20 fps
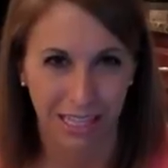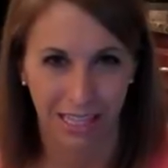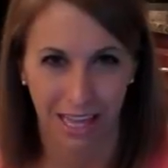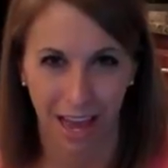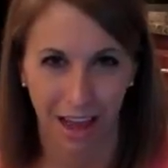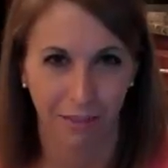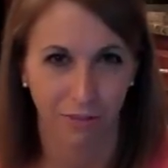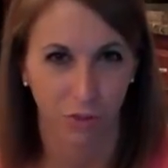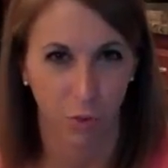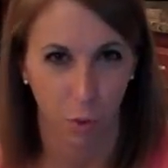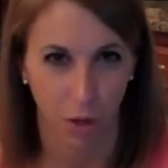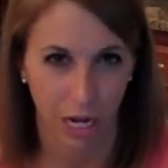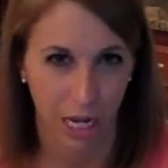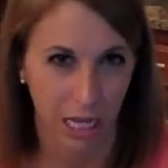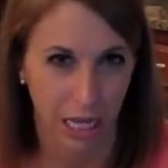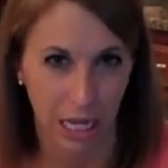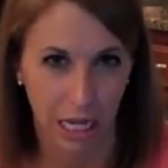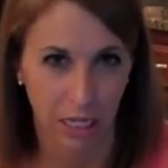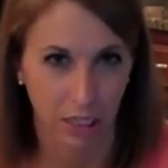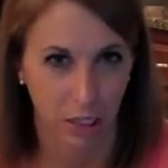I have 20
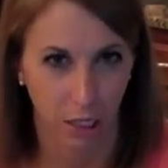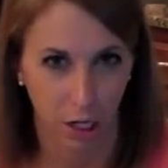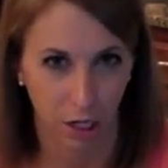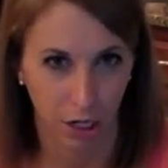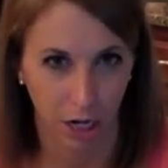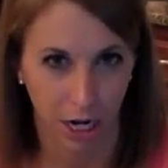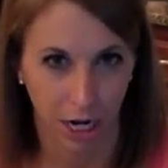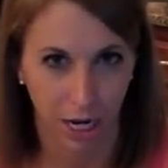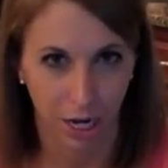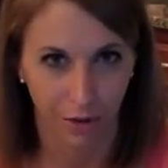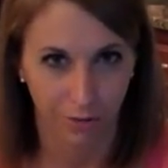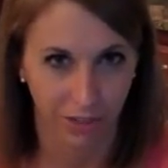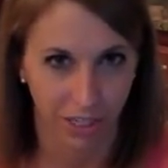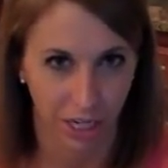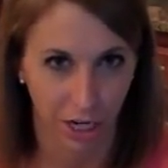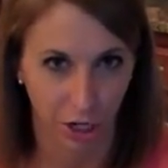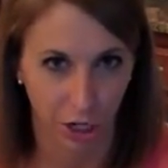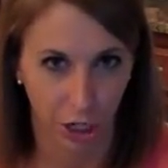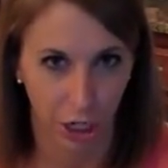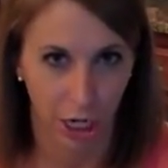things already of
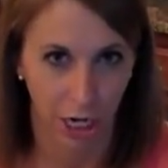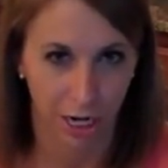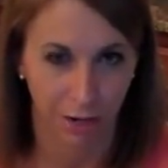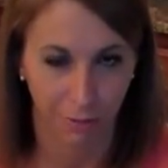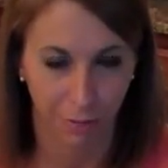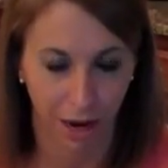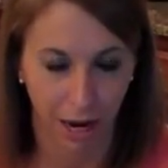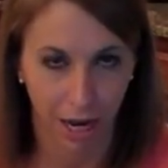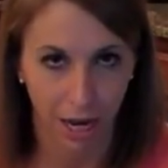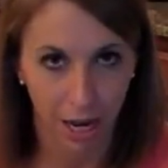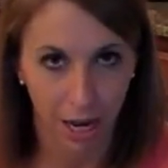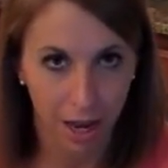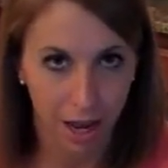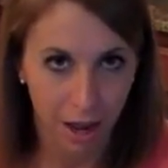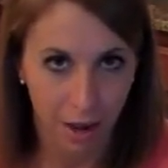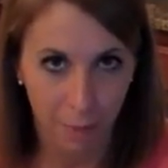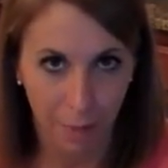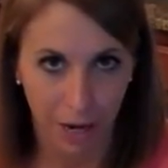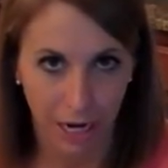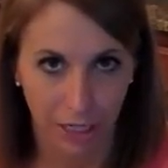deodorant in my
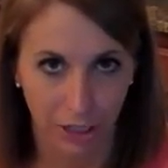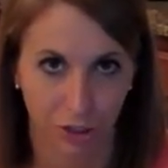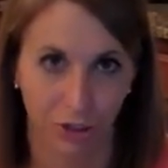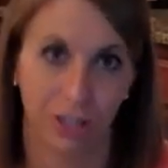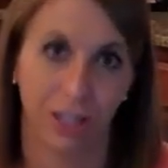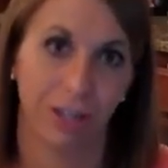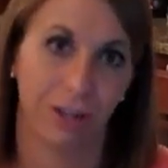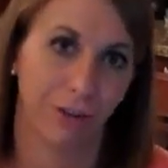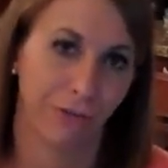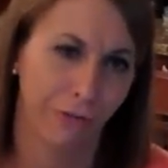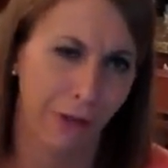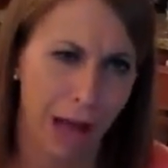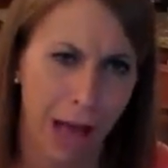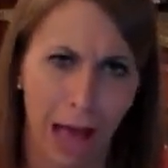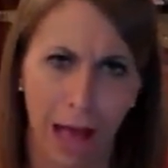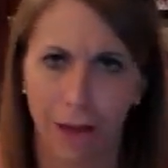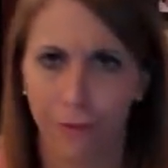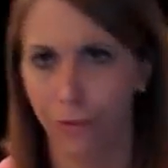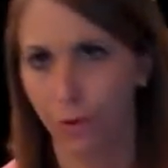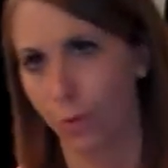pantry, or
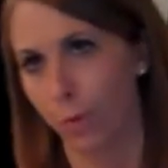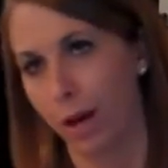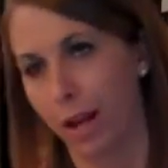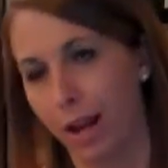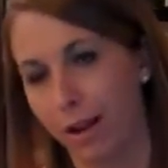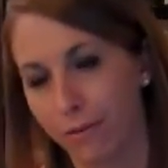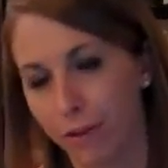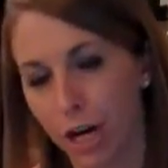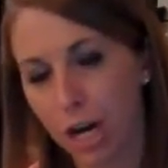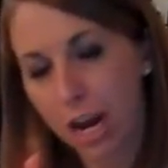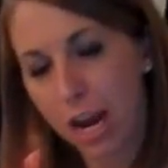5, or whatever.